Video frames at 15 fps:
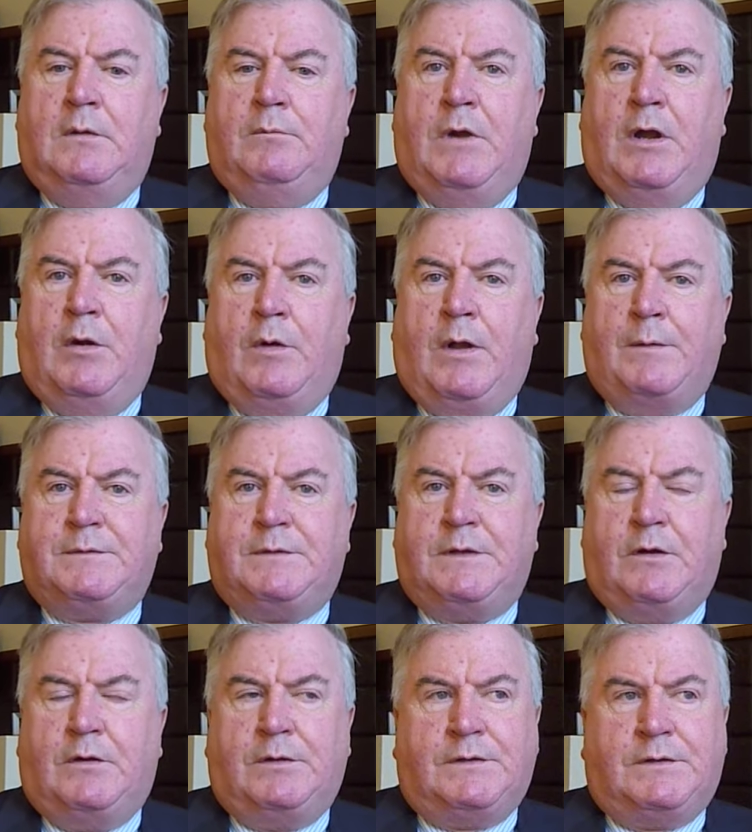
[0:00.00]
Mary Robinson
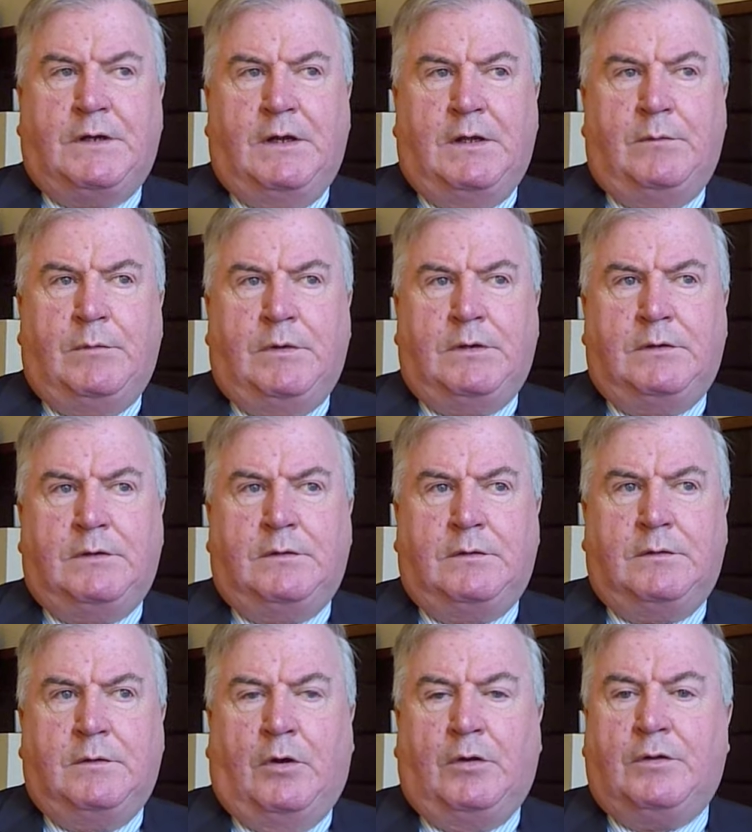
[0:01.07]
there at the time and
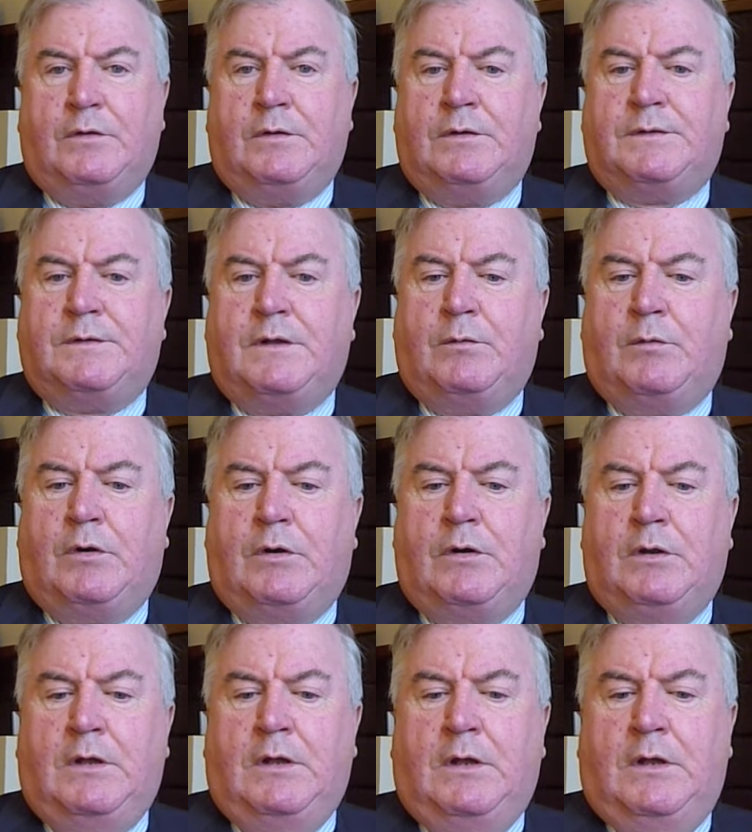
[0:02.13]
others that were
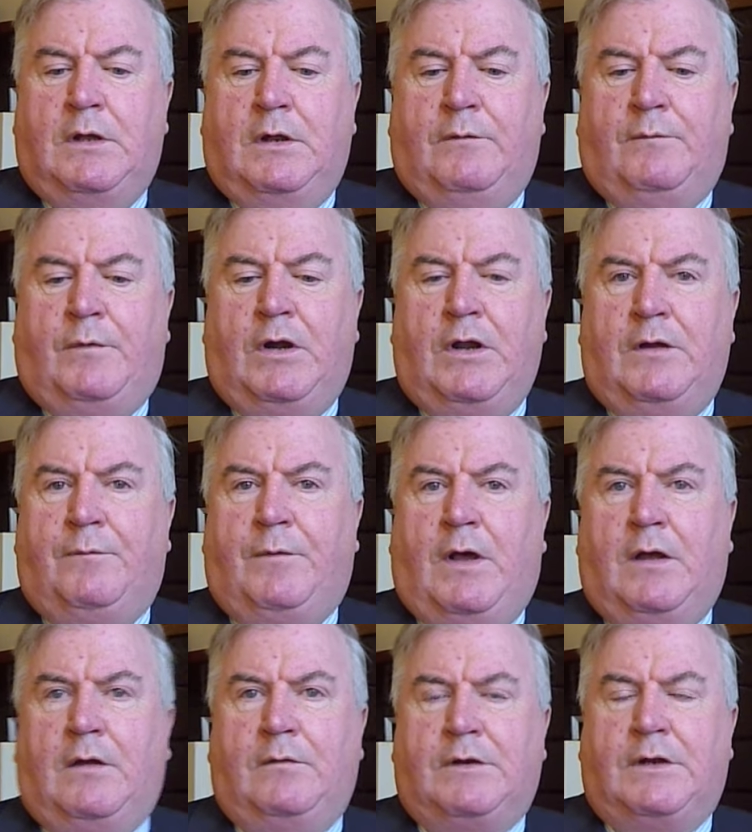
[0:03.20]
very
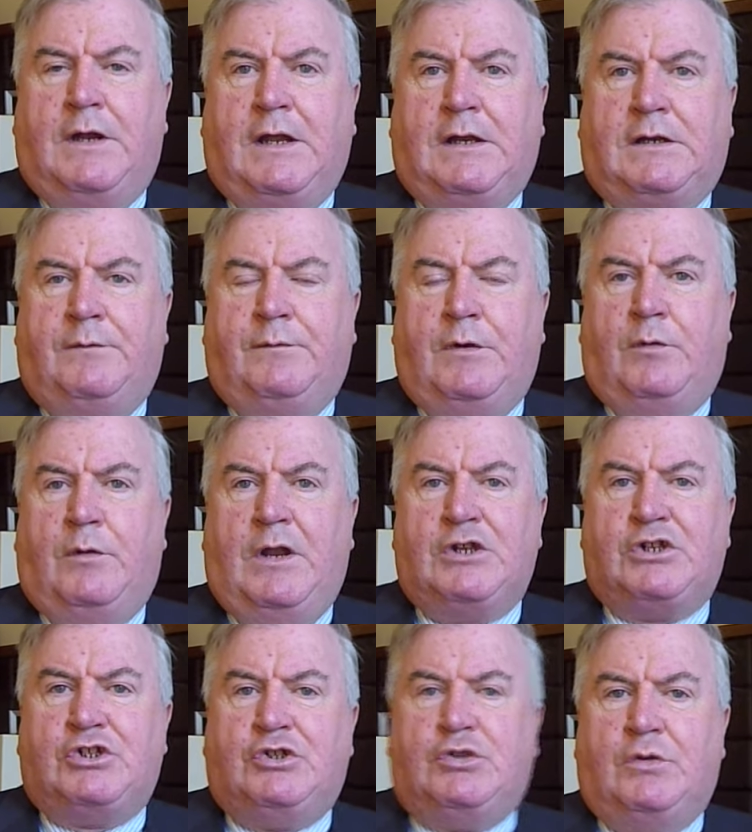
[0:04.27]
involved and active in
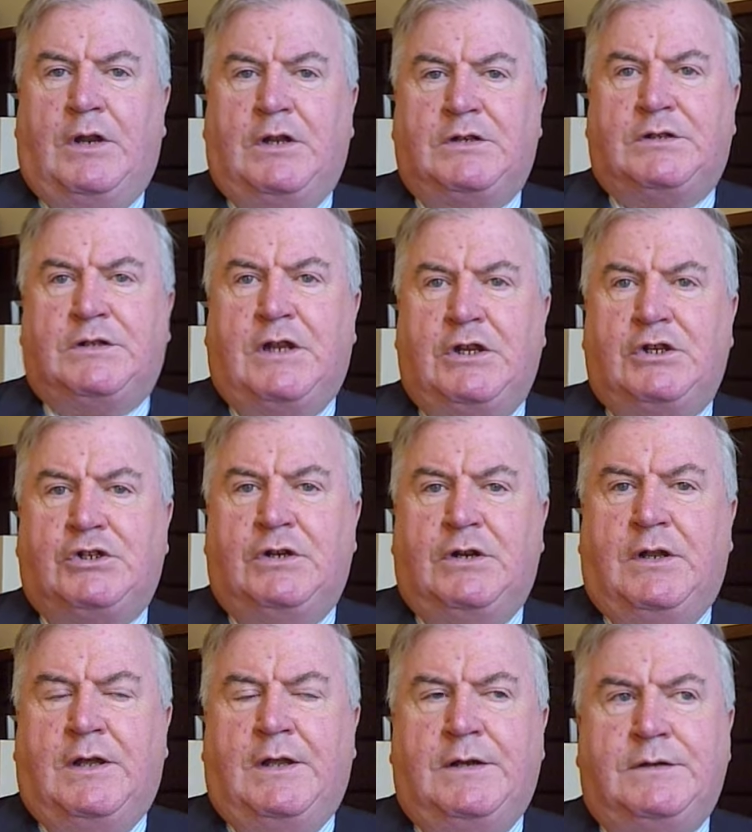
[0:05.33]
relation to legislation
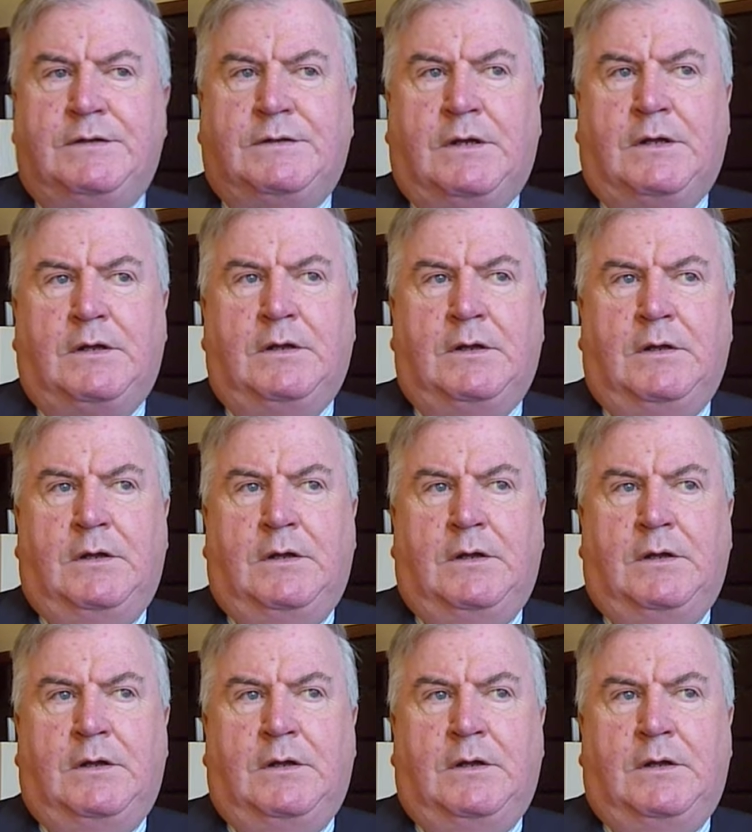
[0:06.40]
and. Uh,